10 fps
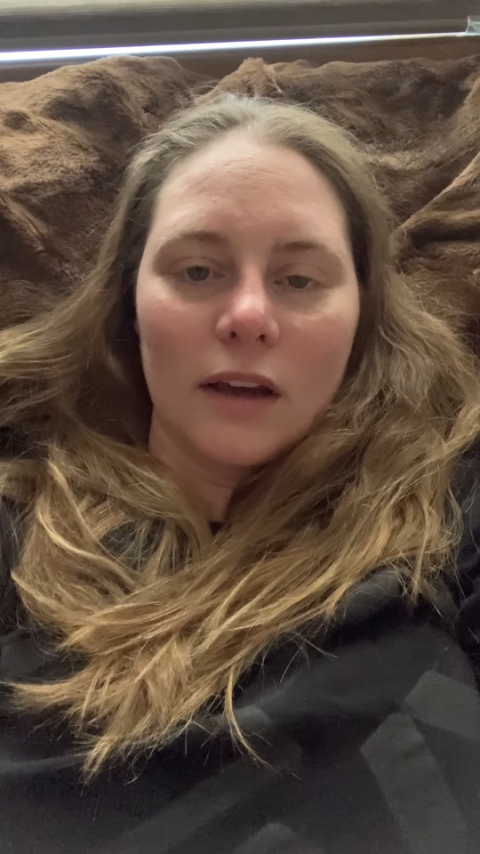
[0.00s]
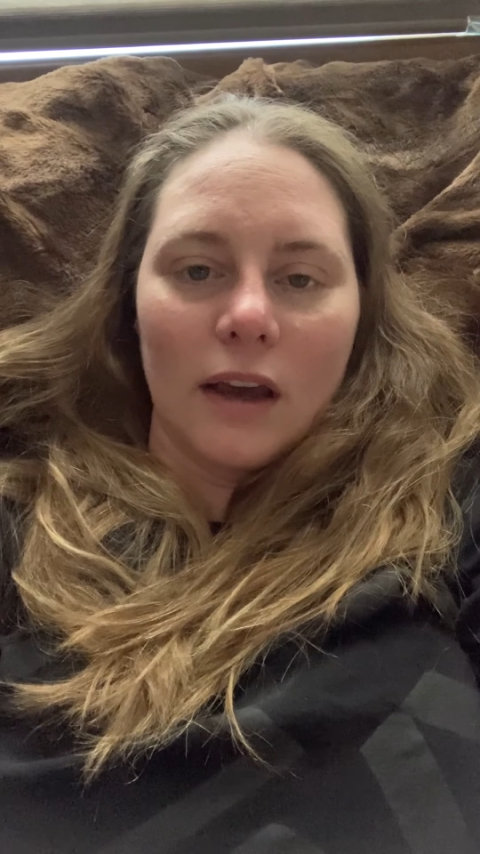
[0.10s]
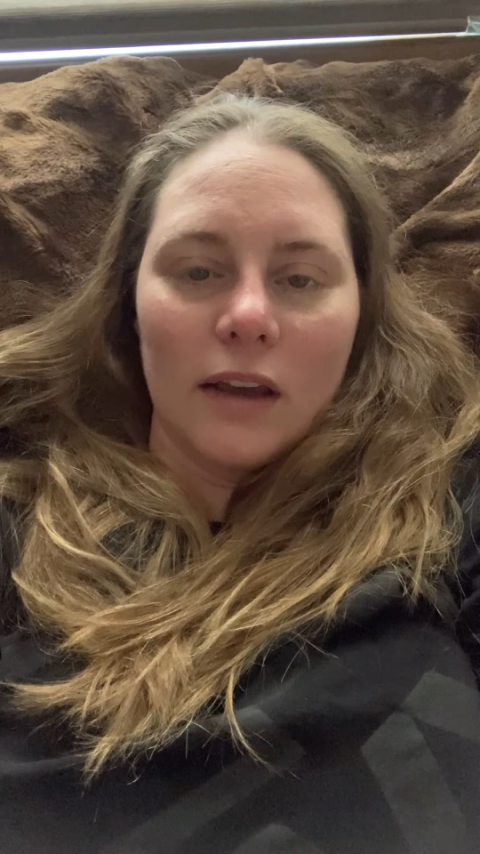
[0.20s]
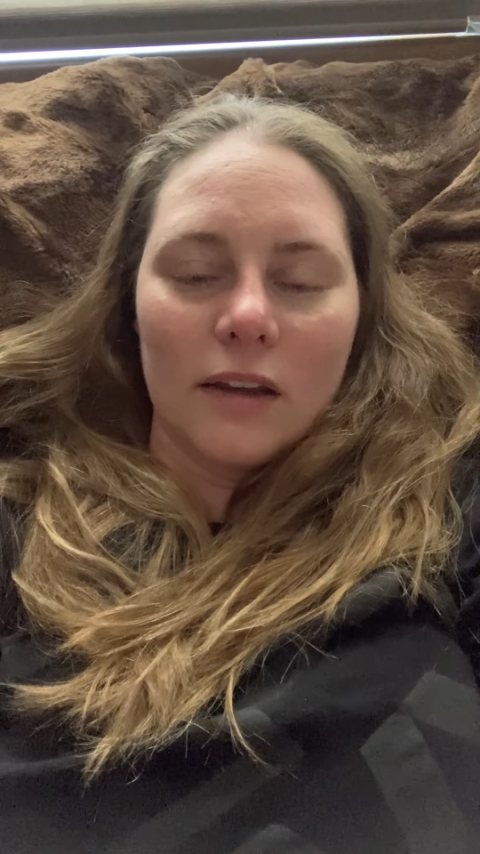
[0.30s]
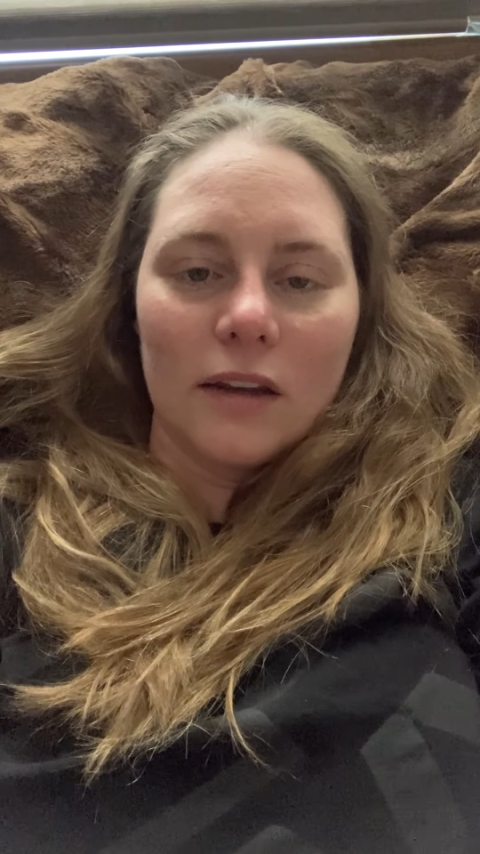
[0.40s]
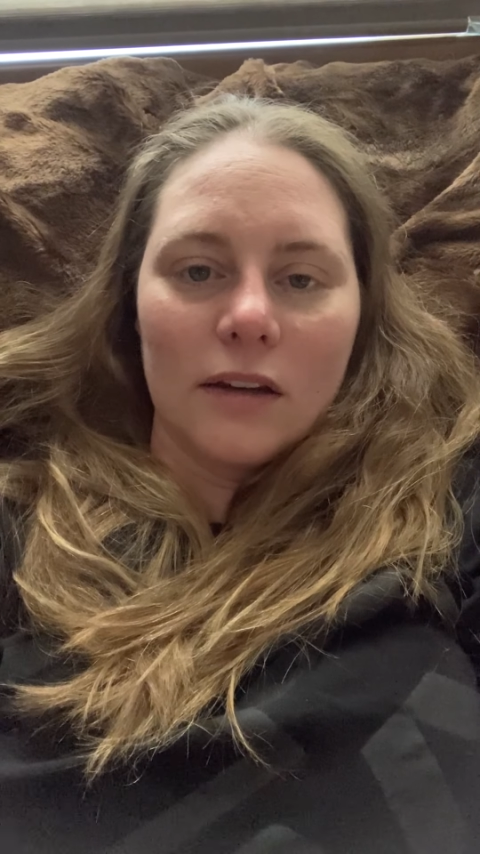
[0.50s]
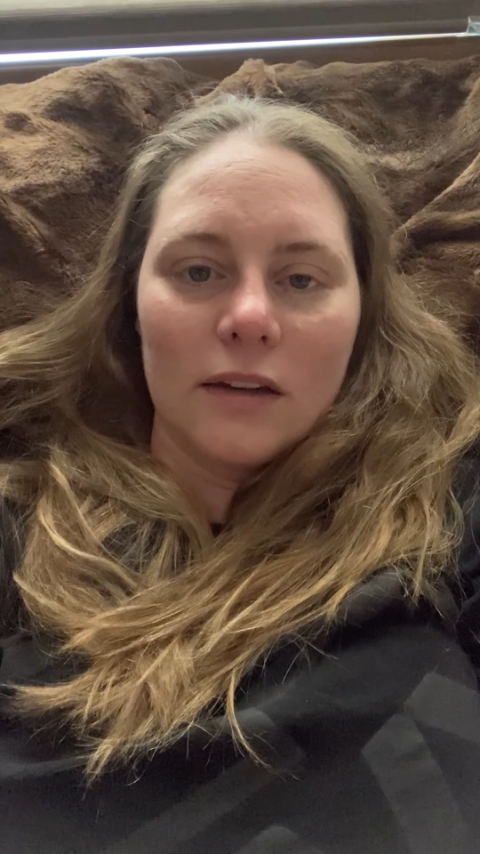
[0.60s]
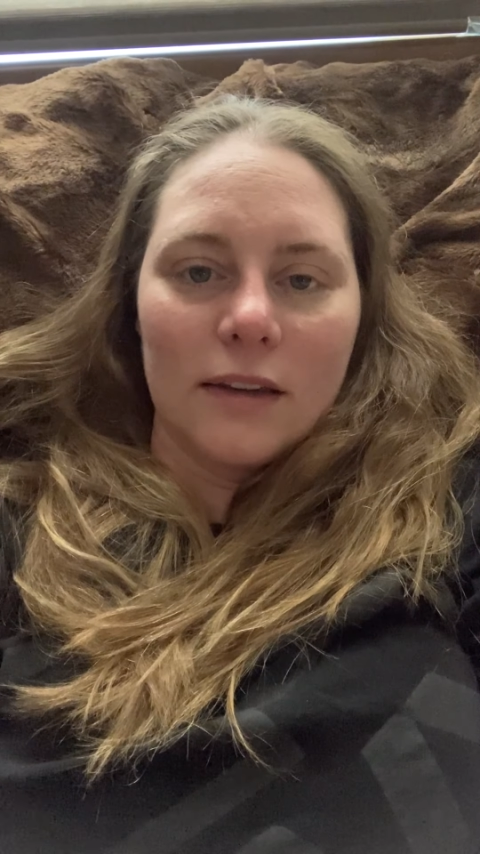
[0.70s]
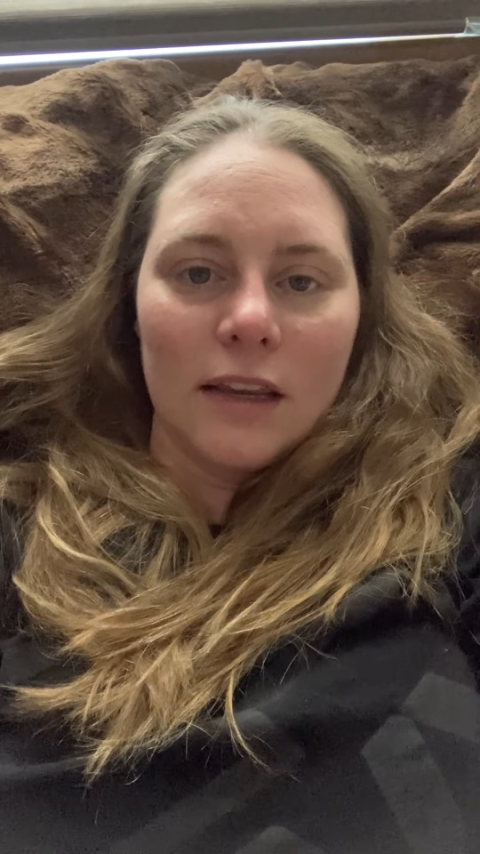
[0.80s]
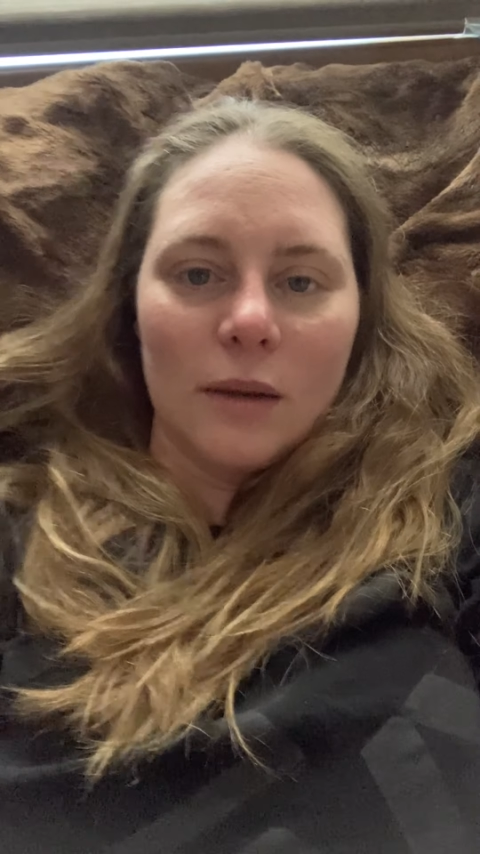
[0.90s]
I
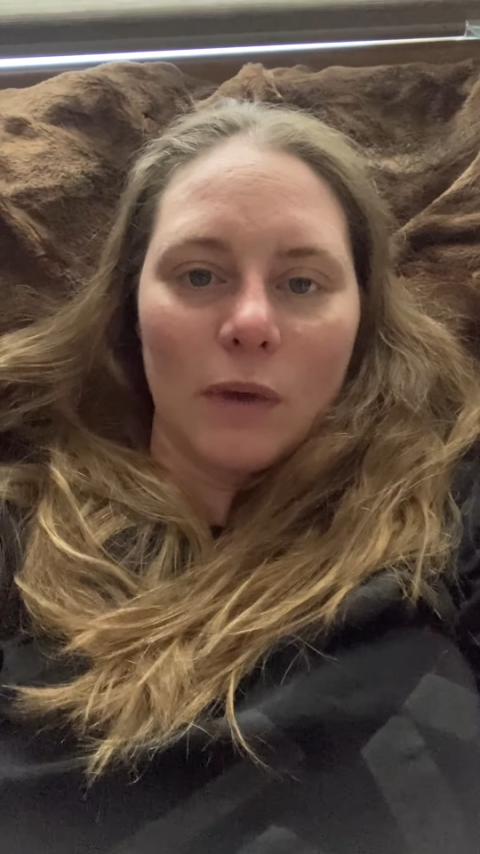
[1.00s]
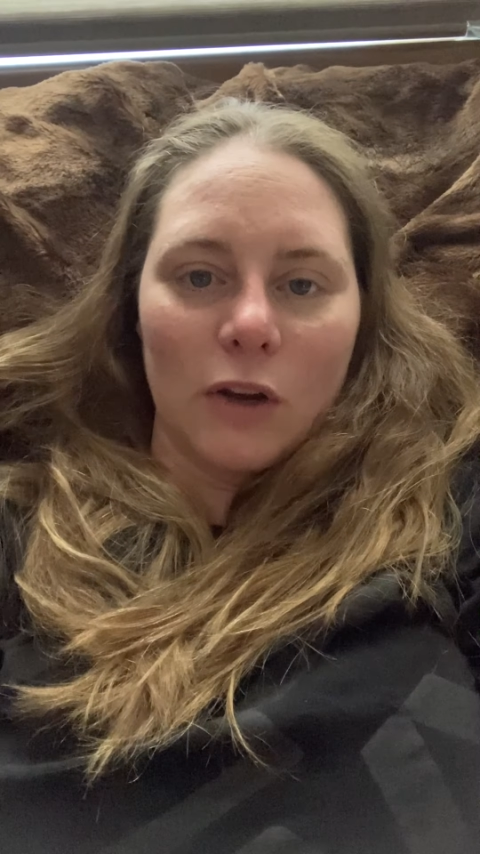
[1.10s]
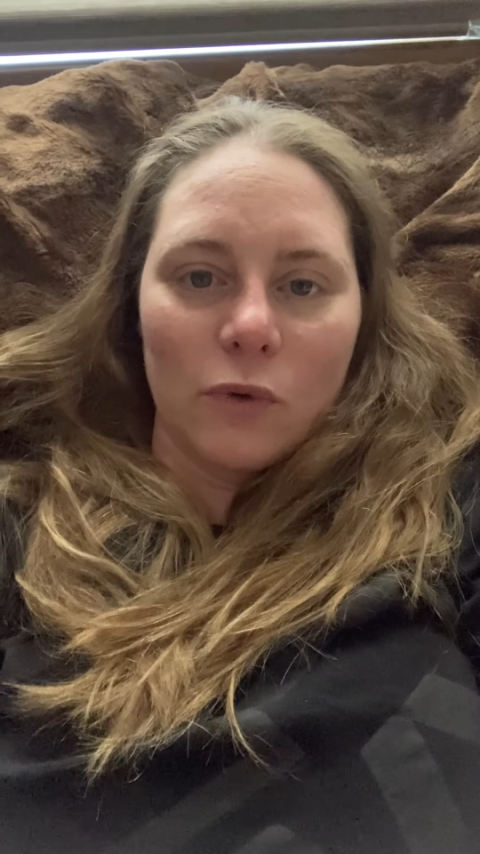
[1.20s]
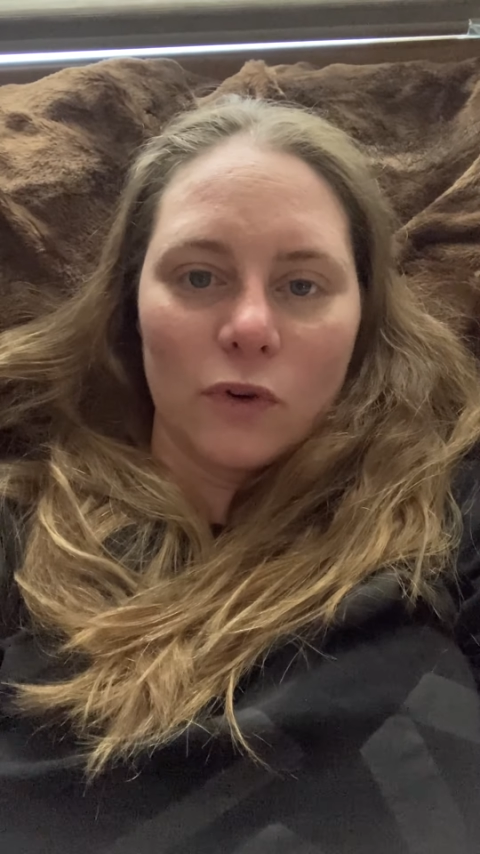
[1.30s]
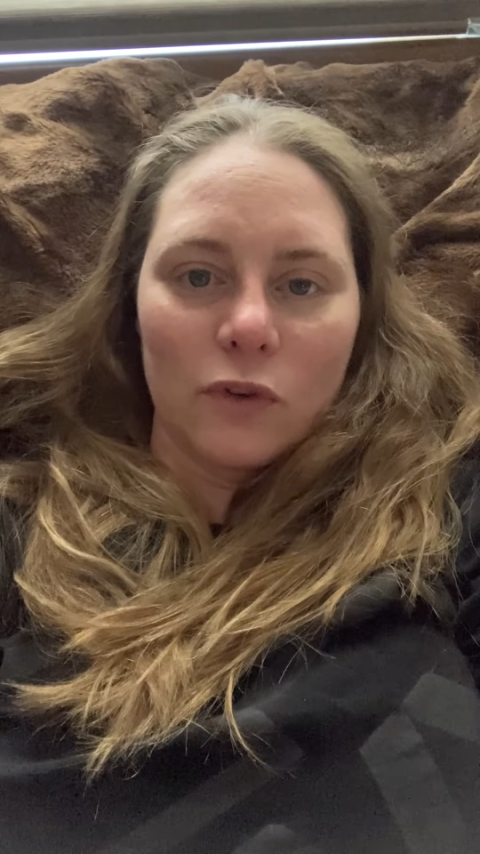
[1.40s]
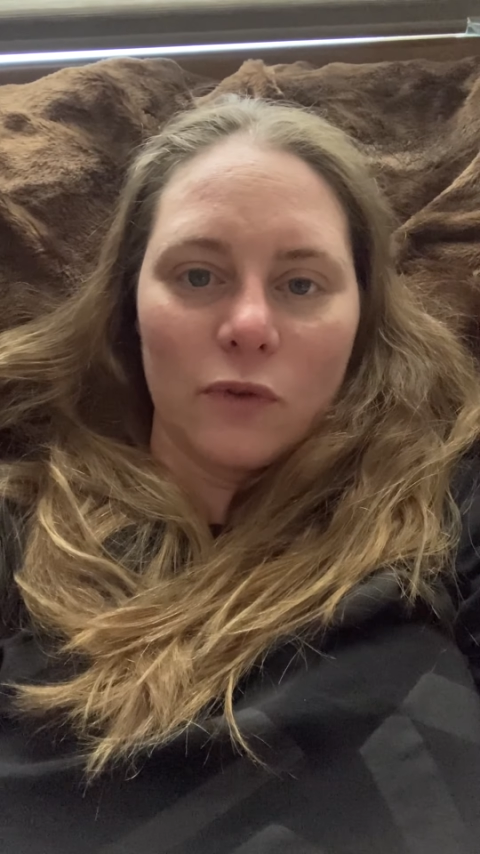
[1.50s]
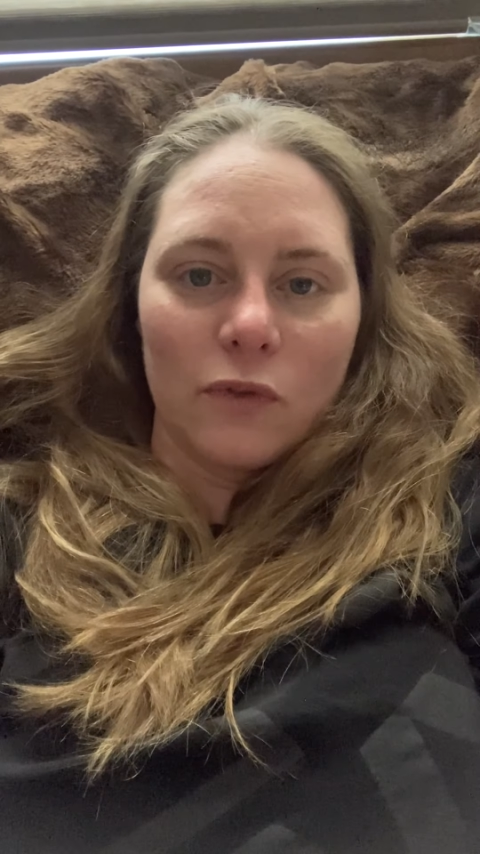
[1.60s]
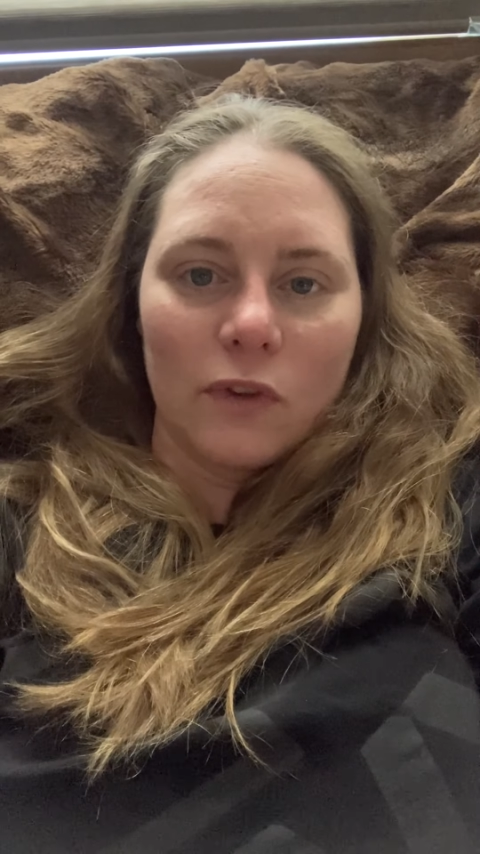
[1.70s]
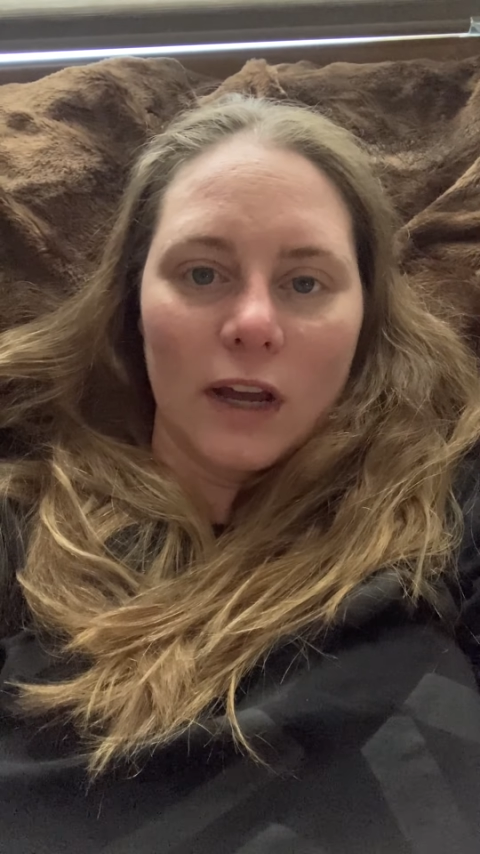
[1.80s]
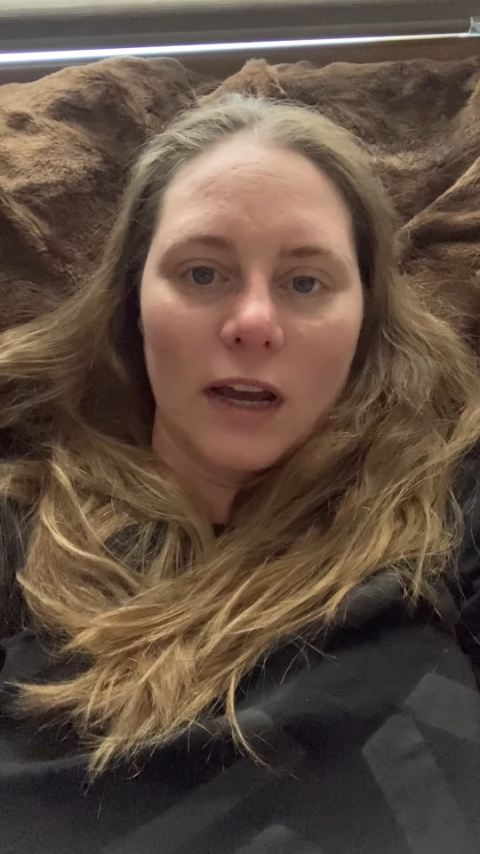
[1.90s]
can keep my torso
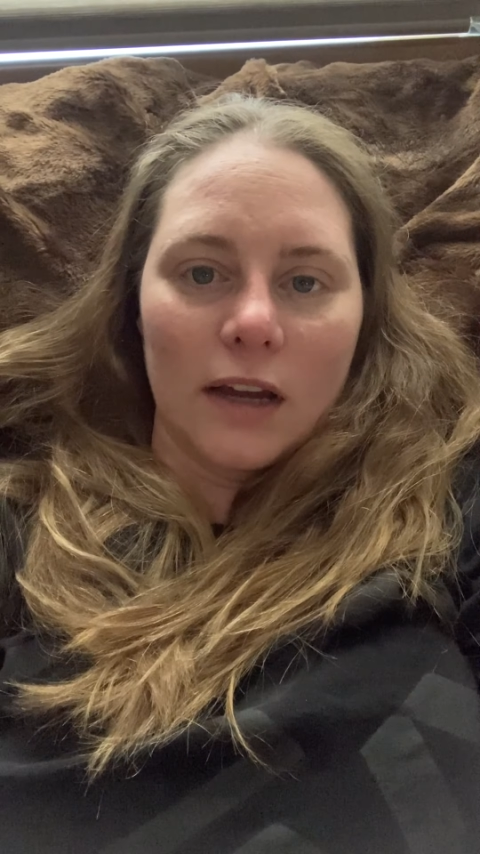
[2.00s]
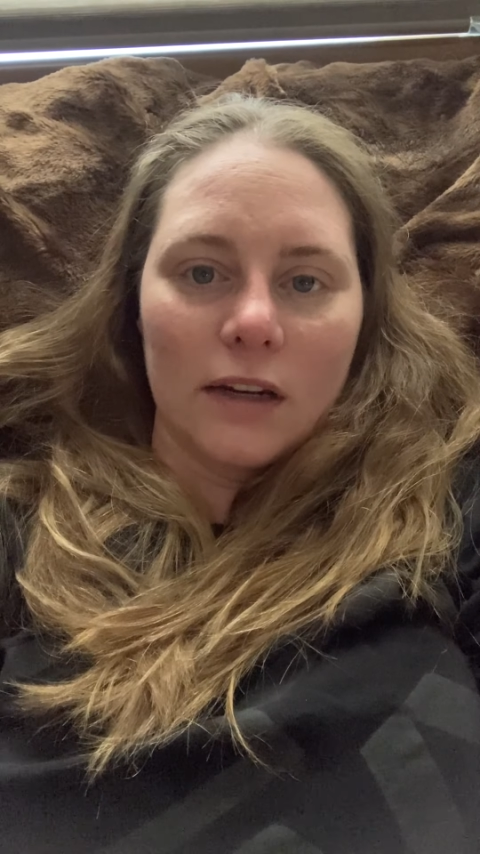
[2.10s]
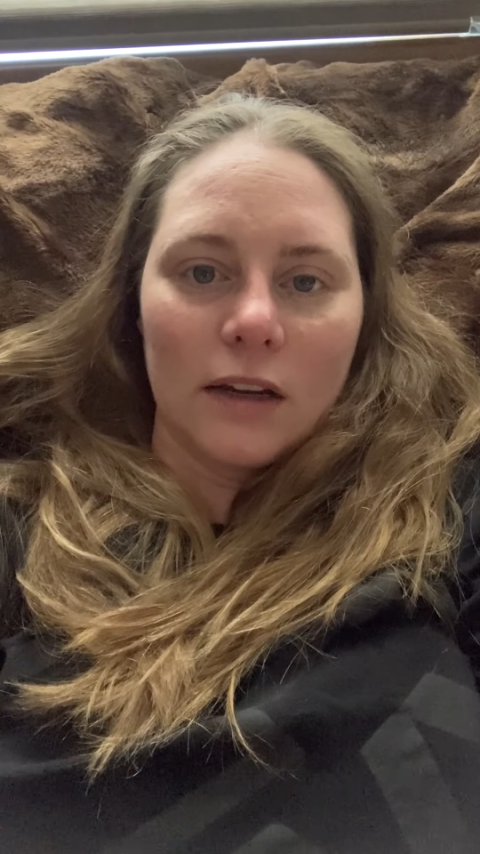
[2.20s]
flat